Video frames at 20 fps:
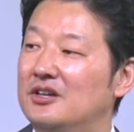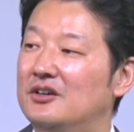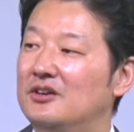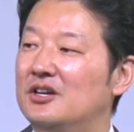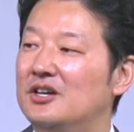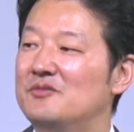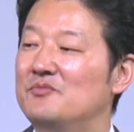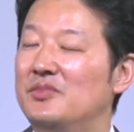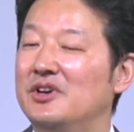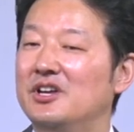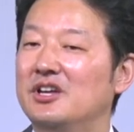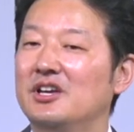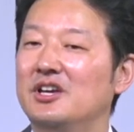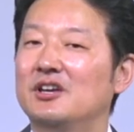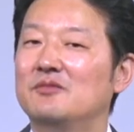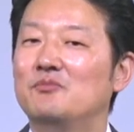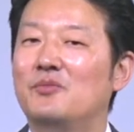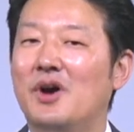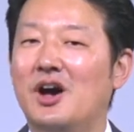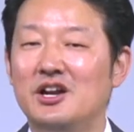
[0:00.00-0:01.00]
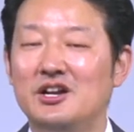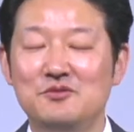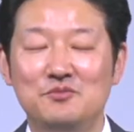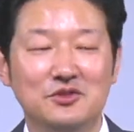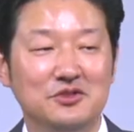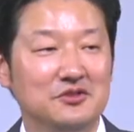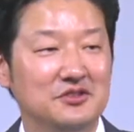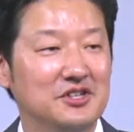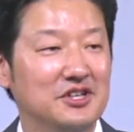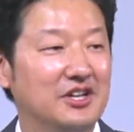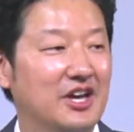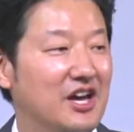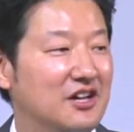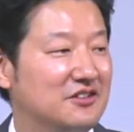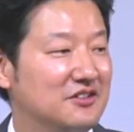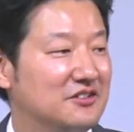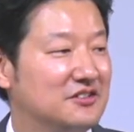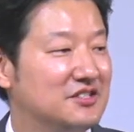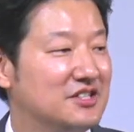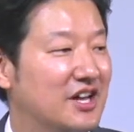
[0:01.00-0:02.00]
competing in bodybuilding
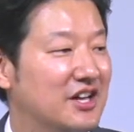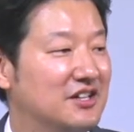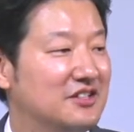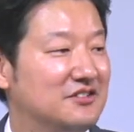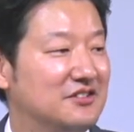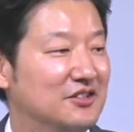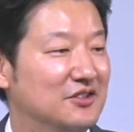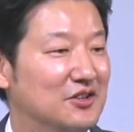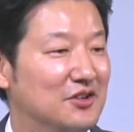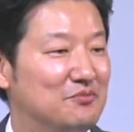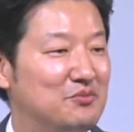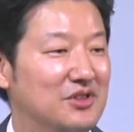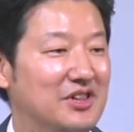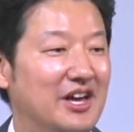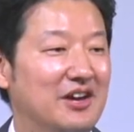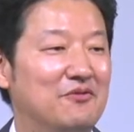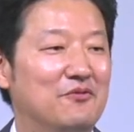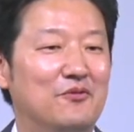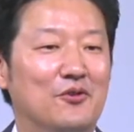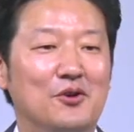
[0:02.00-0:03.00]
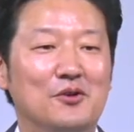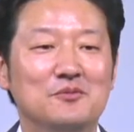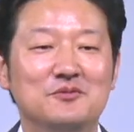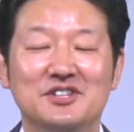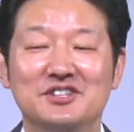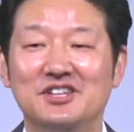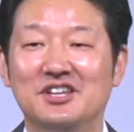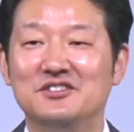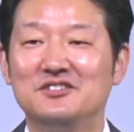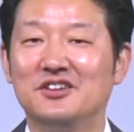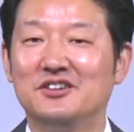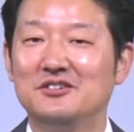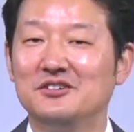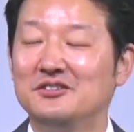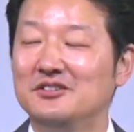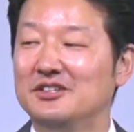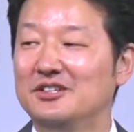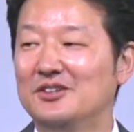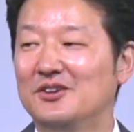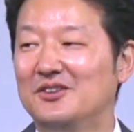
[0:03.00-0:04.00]
exercise, platforms, and then
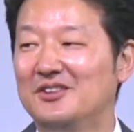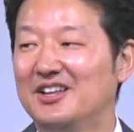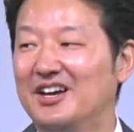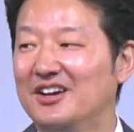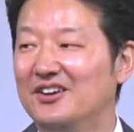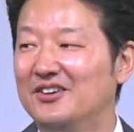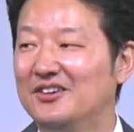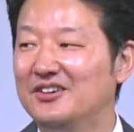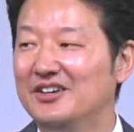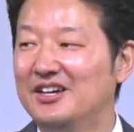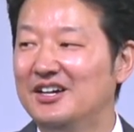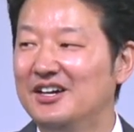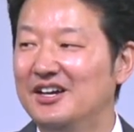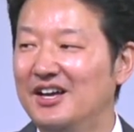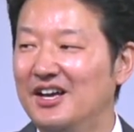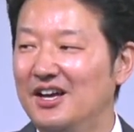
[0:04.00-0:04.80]
suddenly you're like, oh,